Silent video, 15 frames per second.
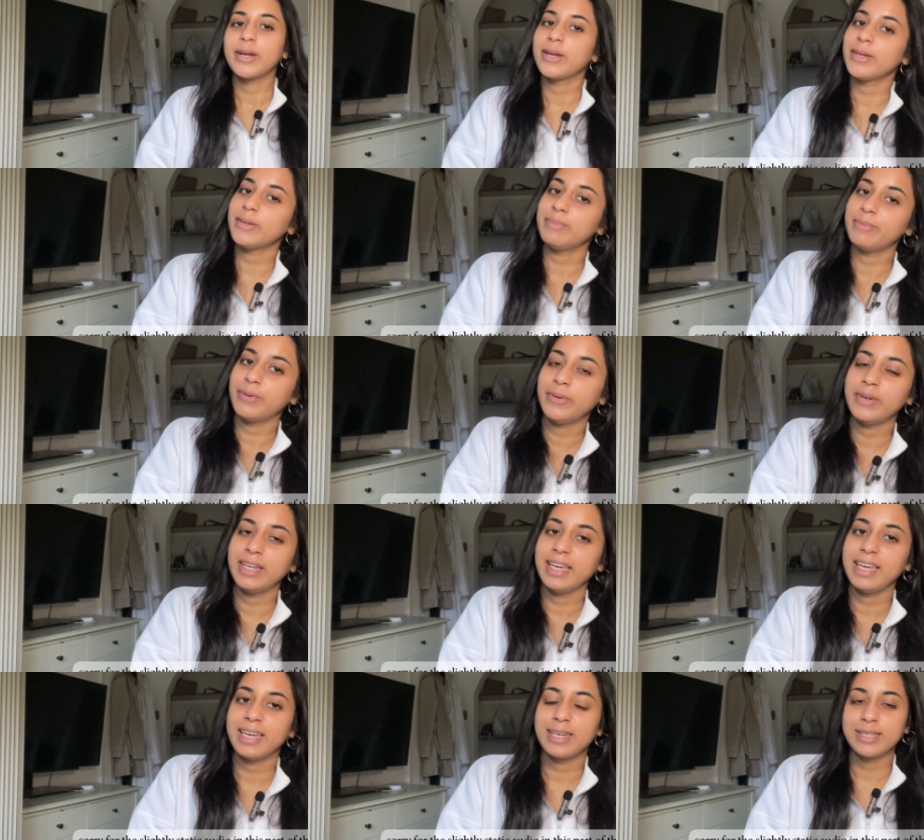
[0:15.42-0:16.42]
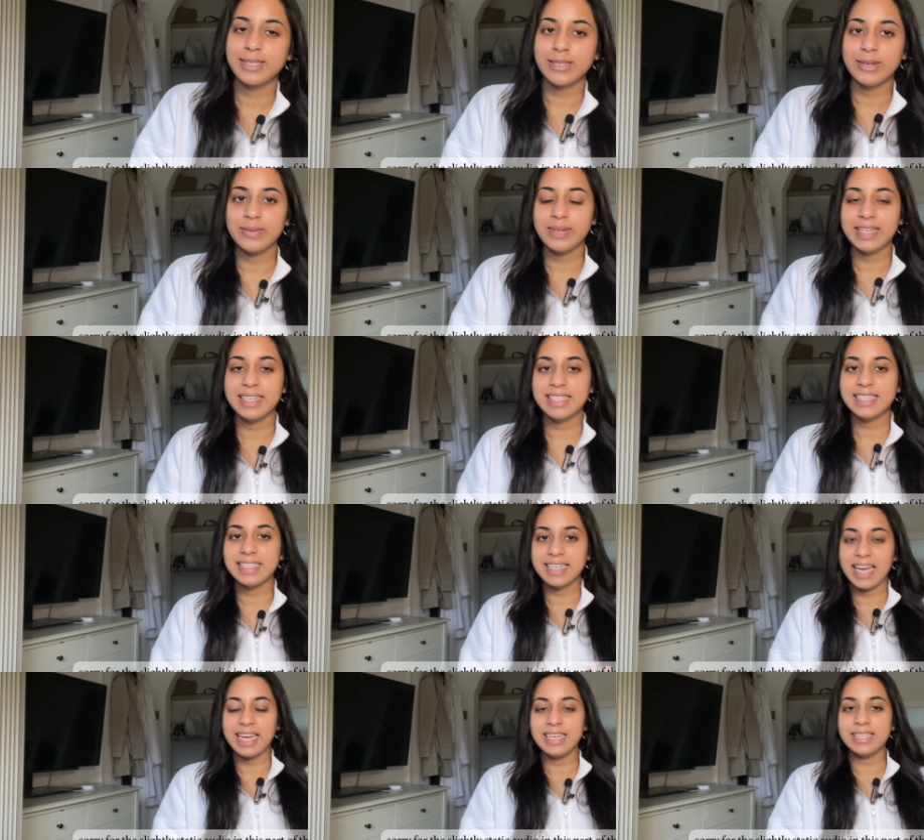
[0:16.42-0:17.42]
Good morning. So in
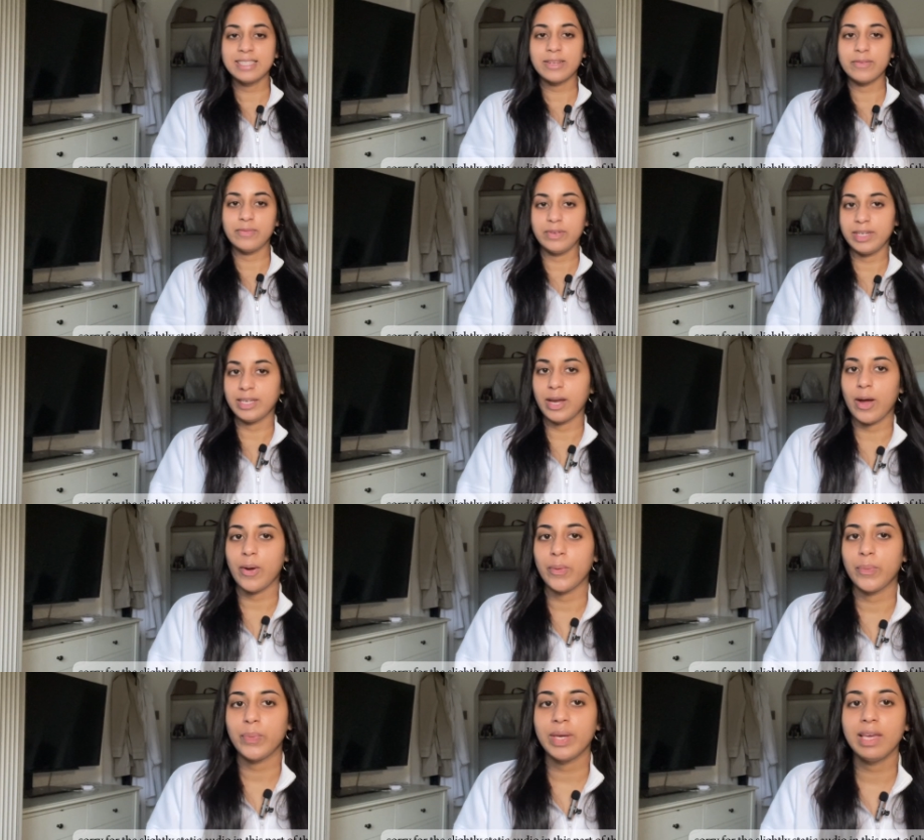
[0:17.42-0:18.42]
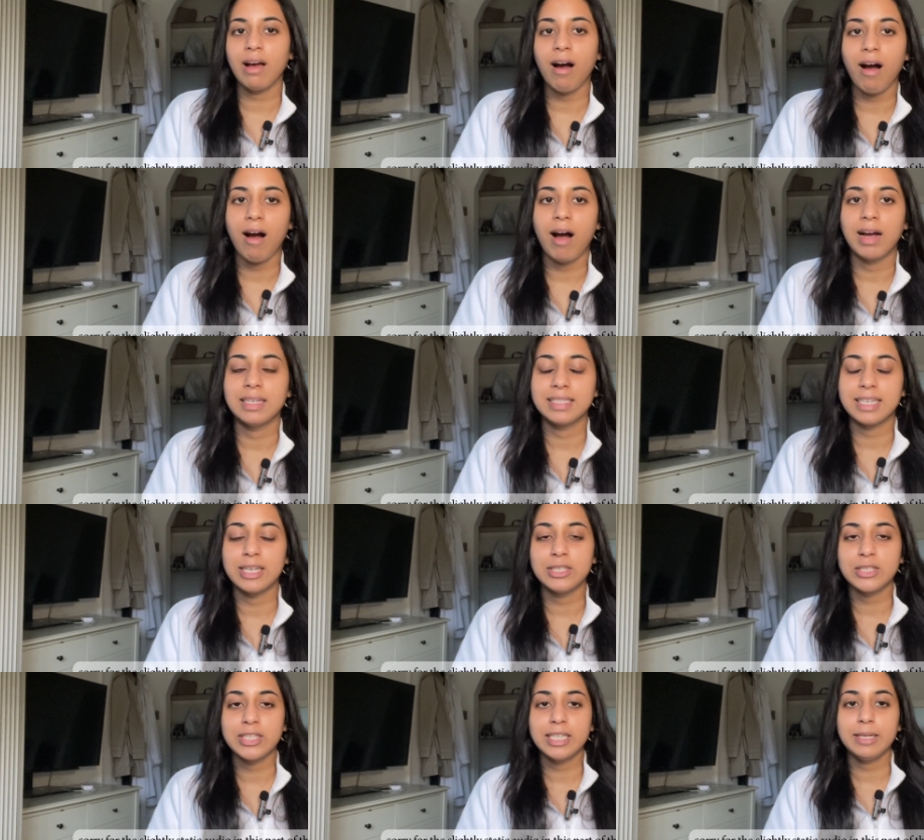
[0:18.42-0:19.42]
today's video, we are
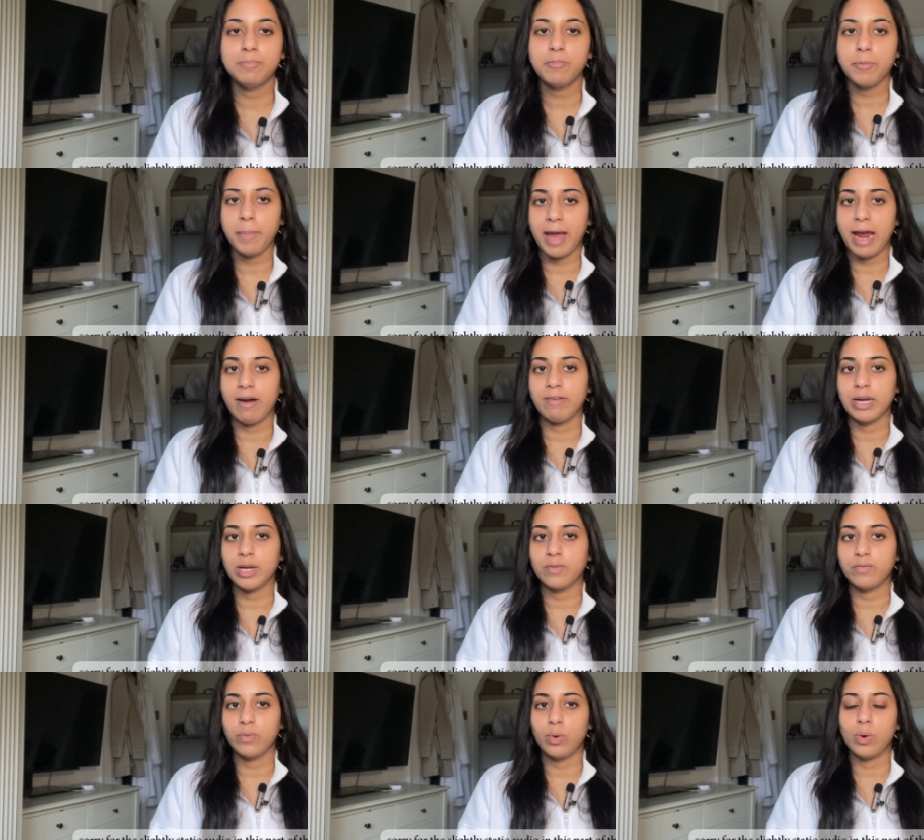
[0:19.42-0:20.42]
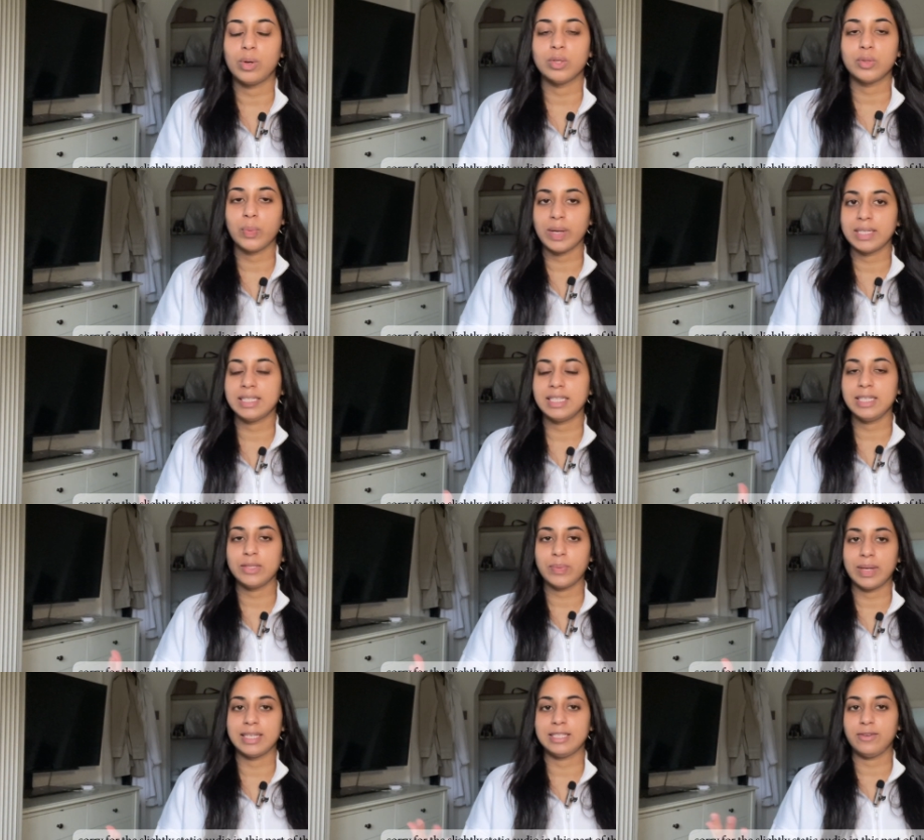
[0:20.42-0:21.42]
essentially preparing for
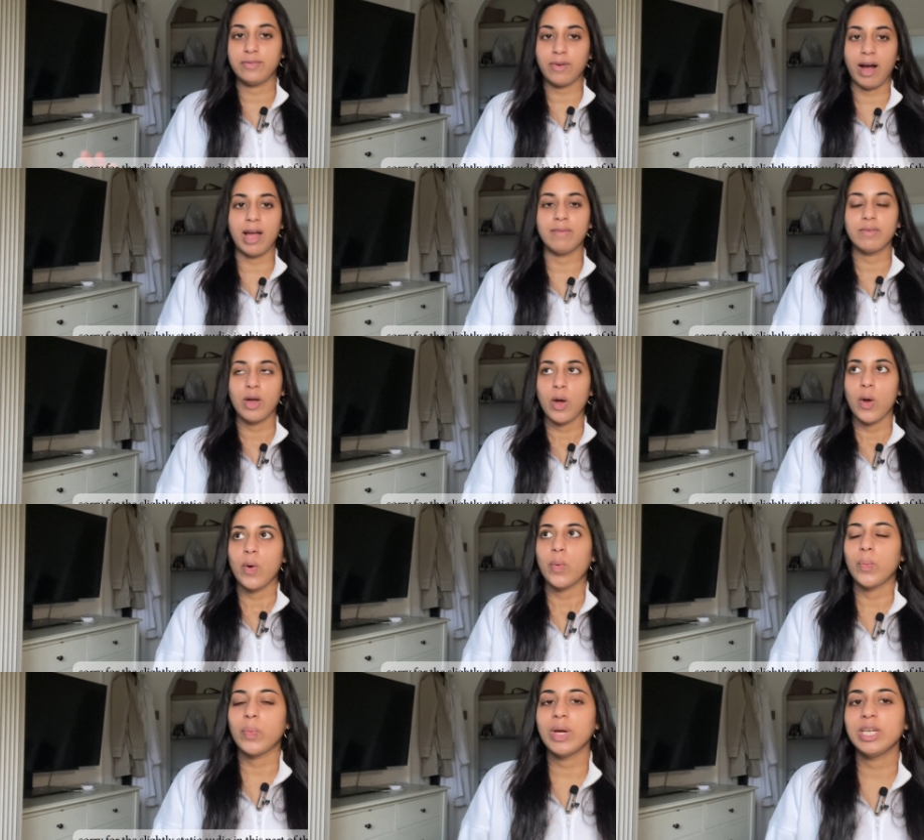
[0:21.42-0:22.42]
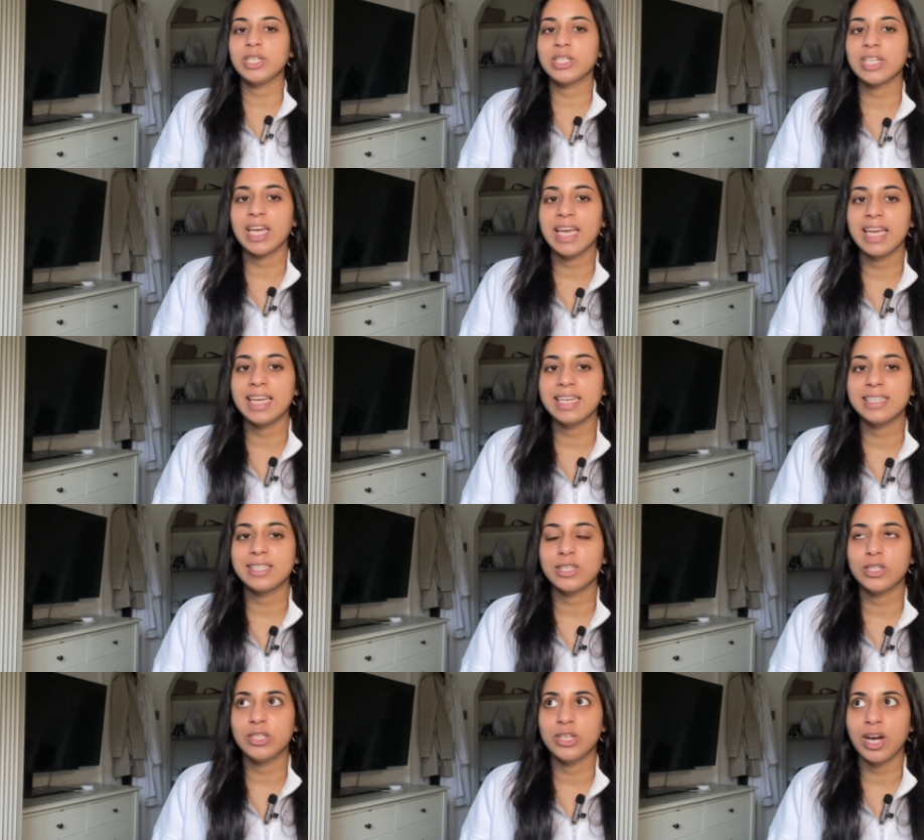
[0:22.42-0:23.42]
2025, which is
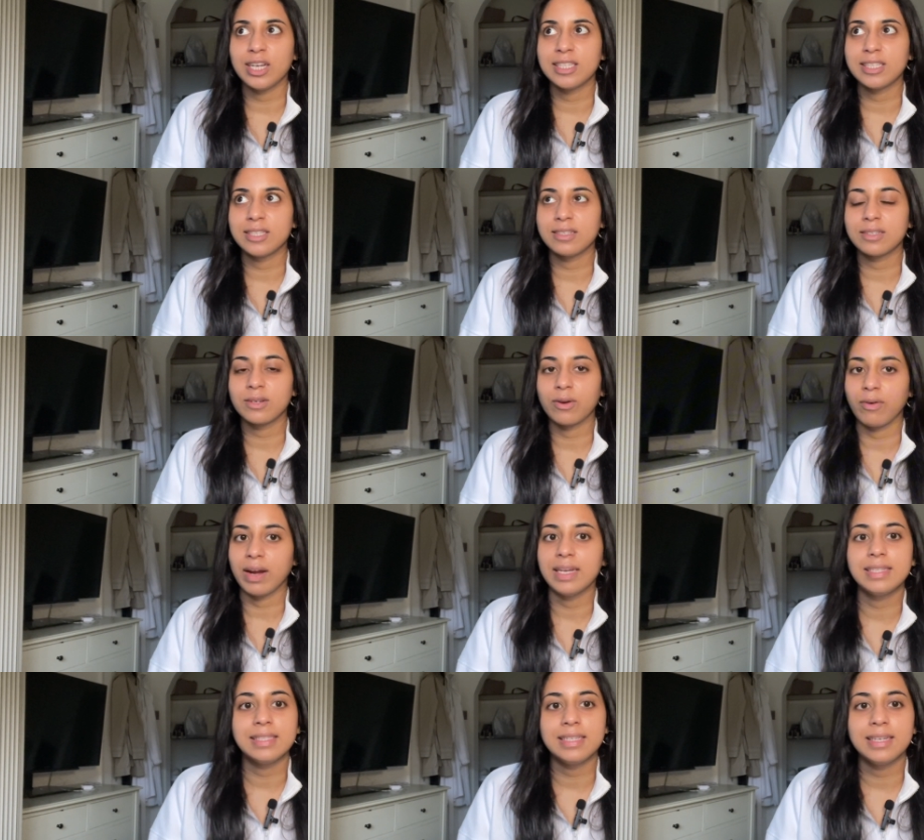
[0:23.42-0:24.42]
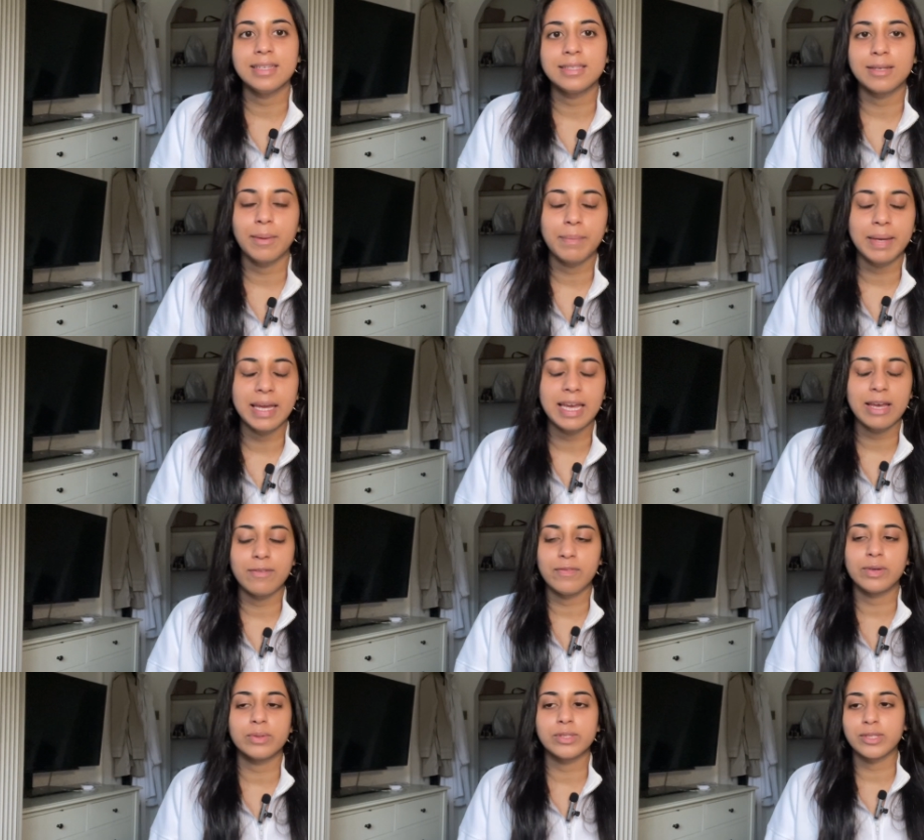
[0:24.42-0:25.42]
just crazy to me. It
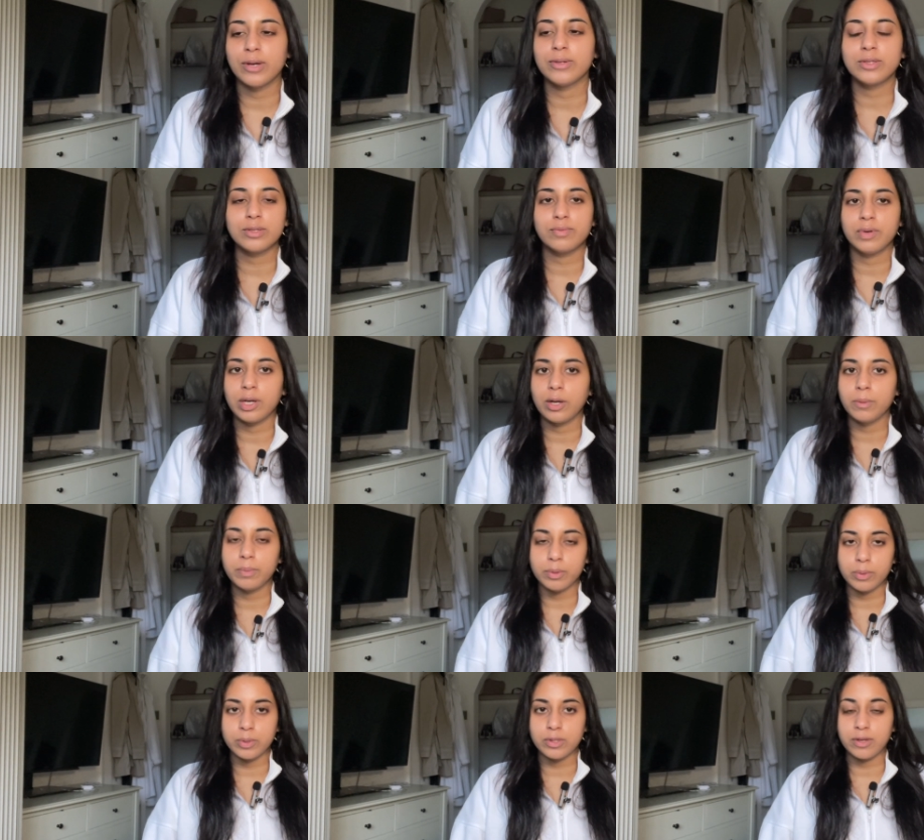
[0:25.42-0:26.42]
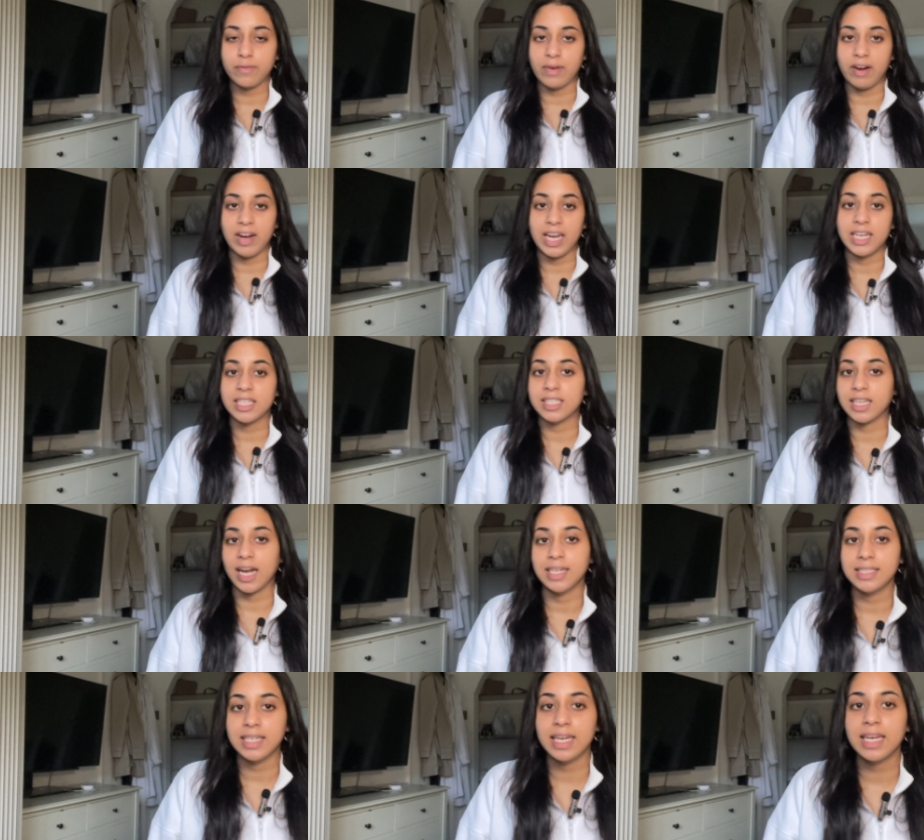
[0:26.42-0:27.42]
feels so surreal, but also very
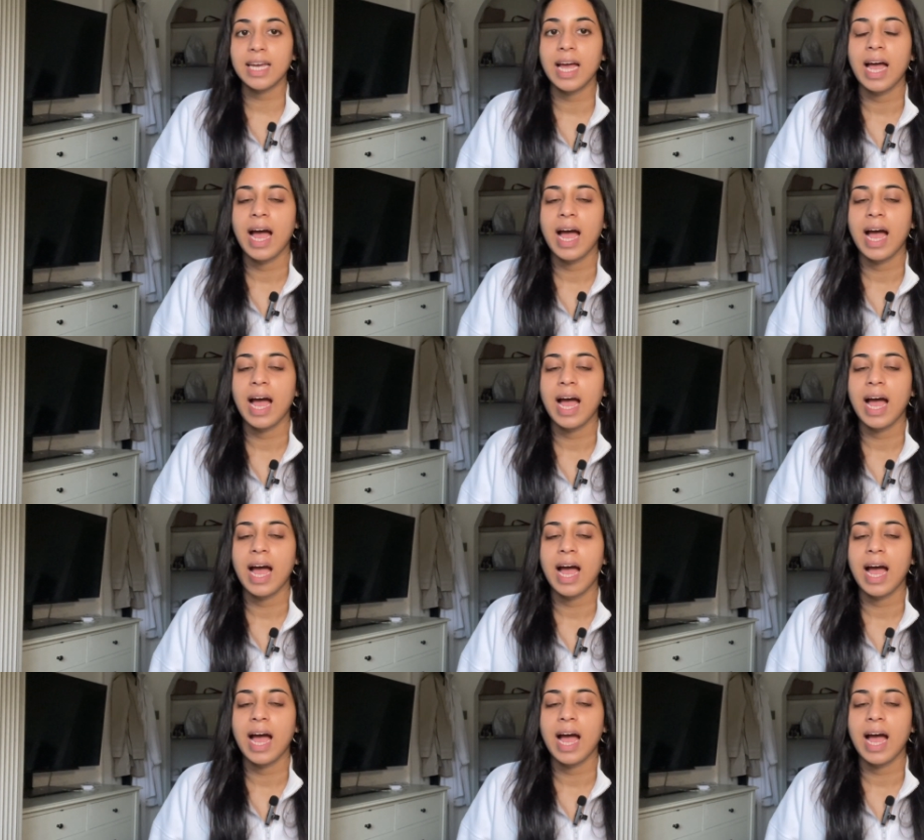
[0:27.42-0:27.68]
exciting.